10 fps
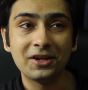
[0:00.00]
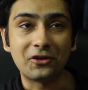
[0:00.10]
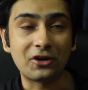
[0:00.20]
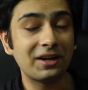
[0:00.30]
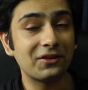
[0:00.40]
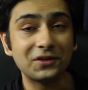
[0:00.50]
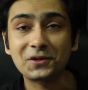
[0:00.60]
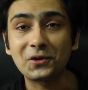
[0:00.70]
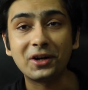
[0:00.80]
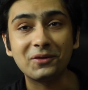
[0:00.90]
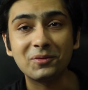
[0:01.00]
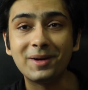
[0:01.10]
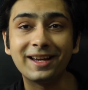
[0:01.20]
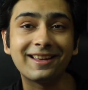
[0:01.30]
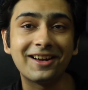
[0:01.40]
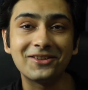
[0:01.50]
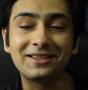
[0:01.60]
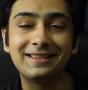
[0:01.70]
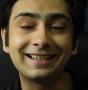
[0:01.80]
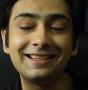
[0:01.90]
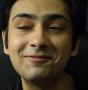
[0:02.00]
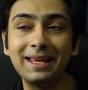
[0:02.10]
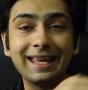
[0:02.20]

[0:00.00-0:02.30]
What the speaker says: right at the start when my account didn't make